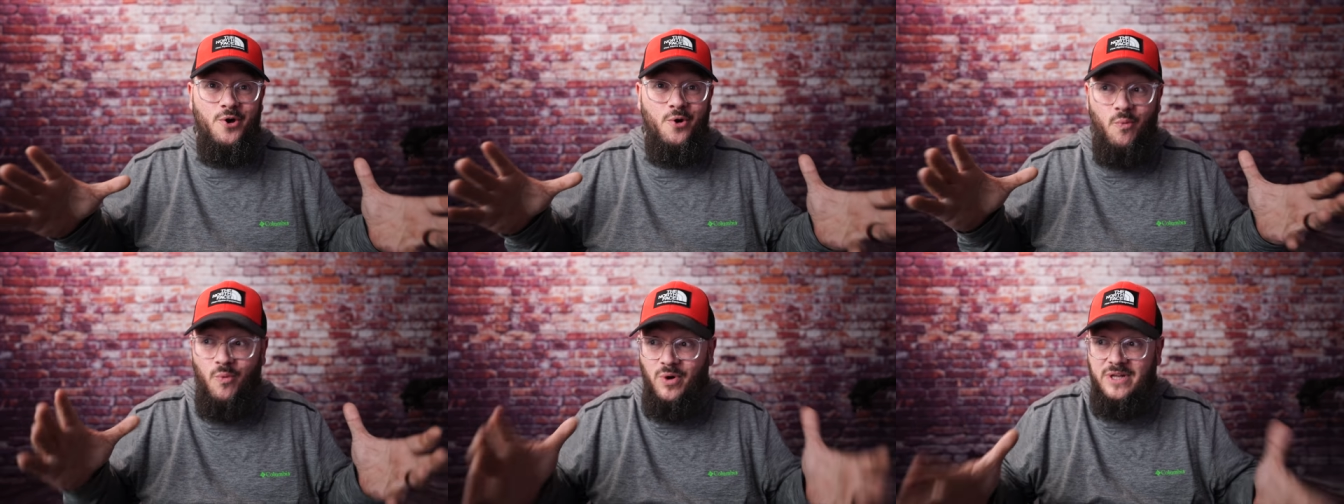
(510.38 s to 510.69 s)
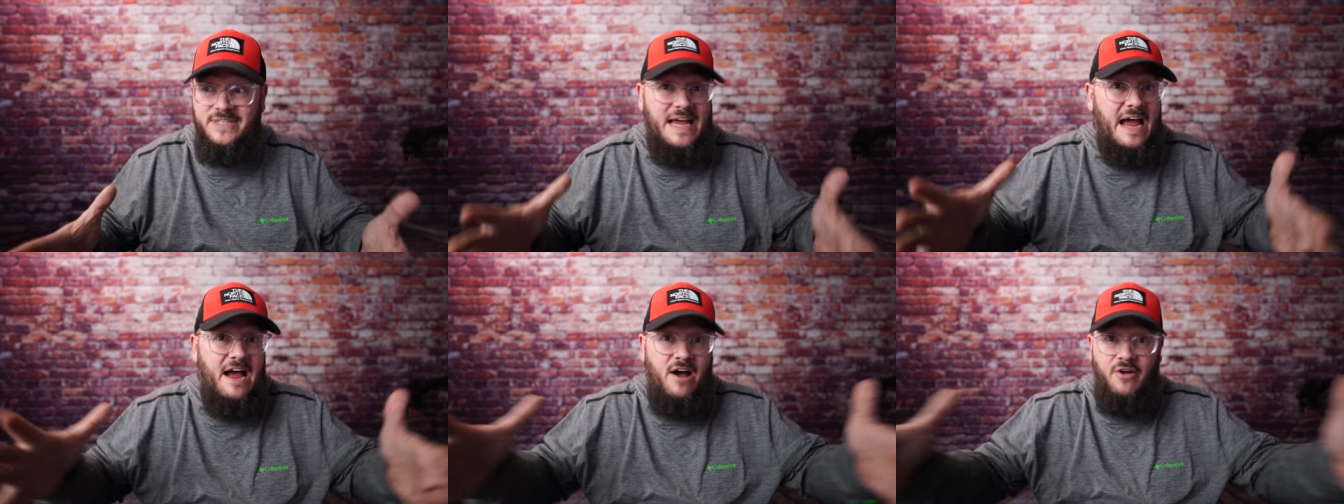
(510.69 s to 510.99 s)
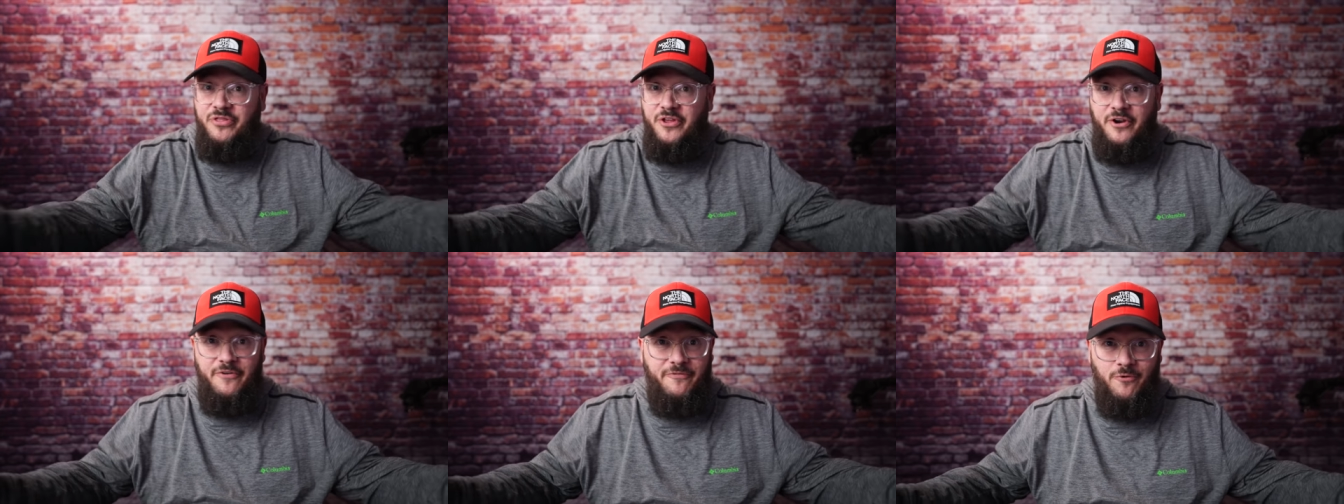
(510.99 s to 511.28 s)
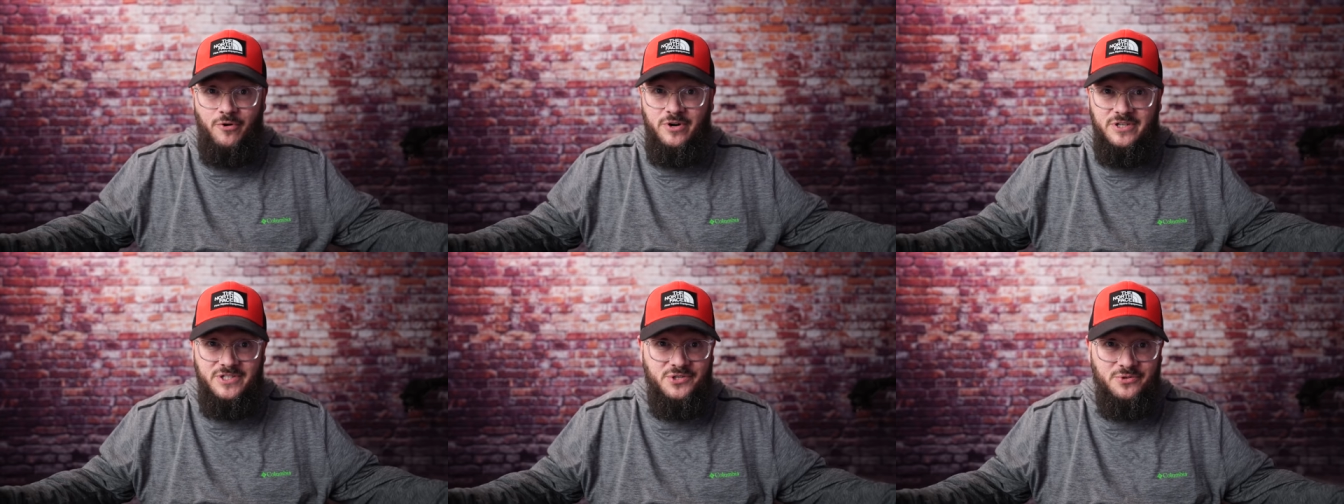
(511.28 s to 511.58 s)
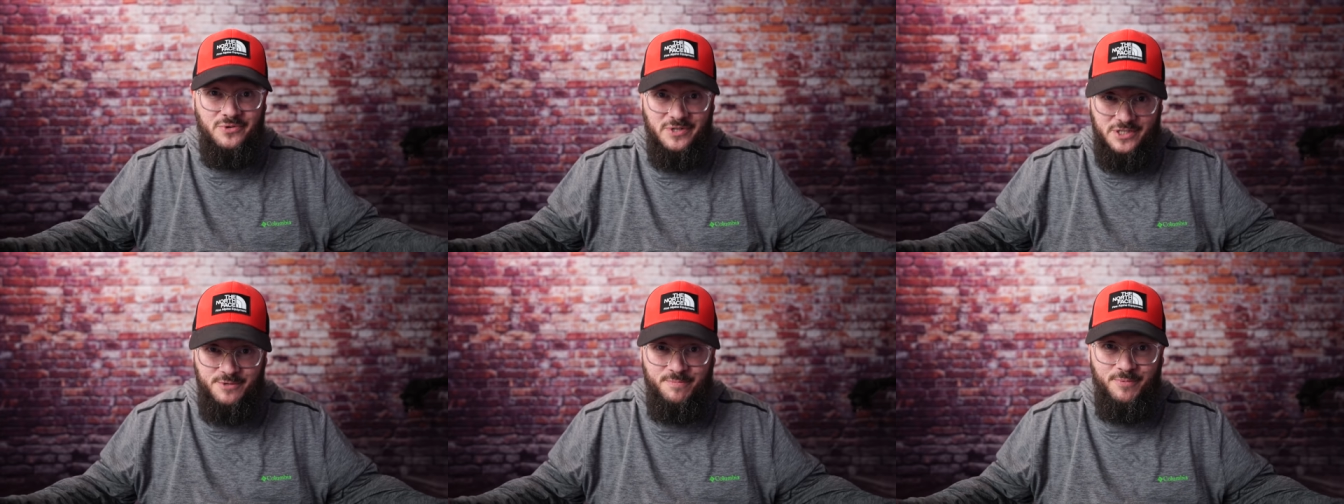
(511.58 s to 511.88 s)
what's out there for us
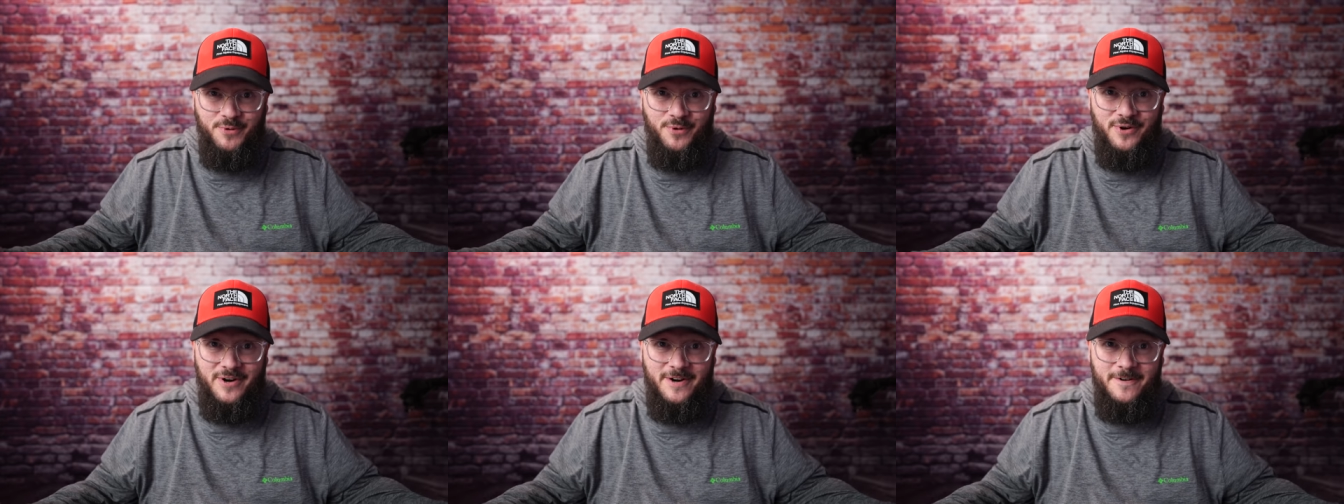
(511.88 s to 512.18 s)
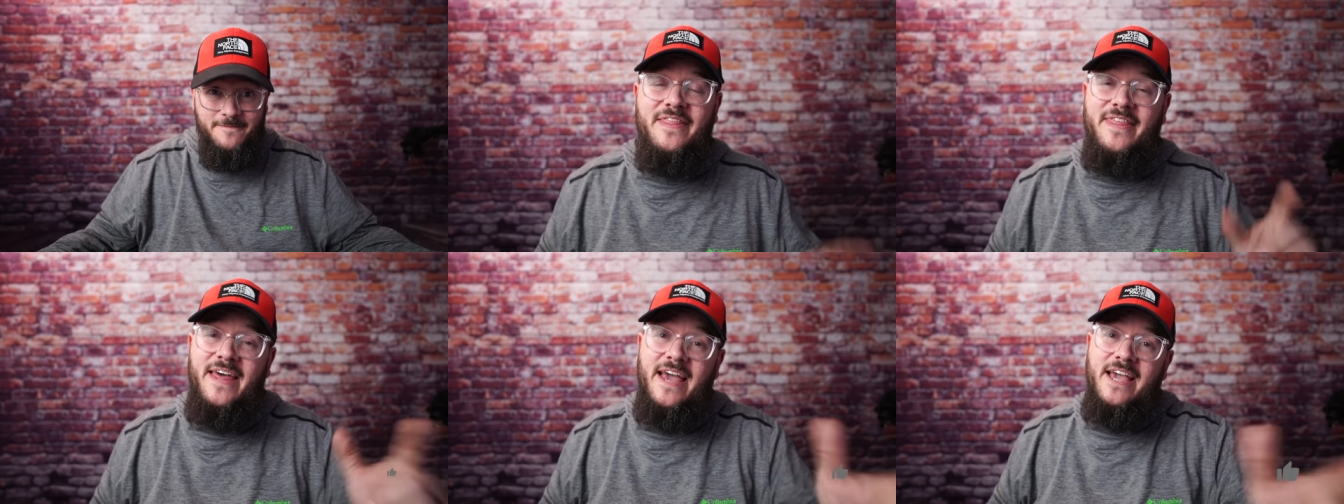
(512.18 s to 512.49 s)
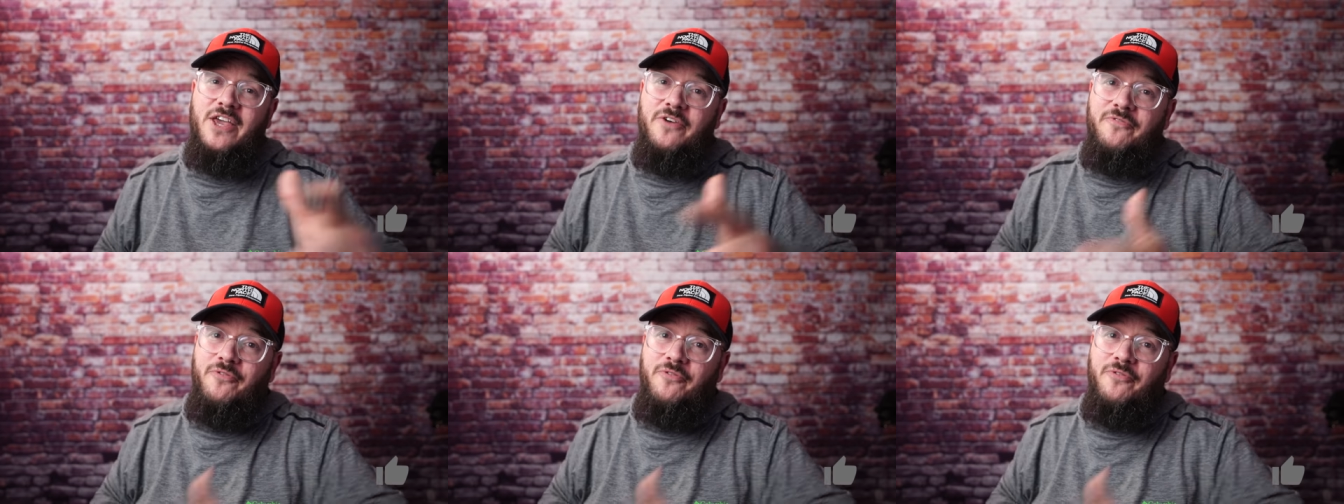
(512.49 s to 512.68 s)
to explore. Thank you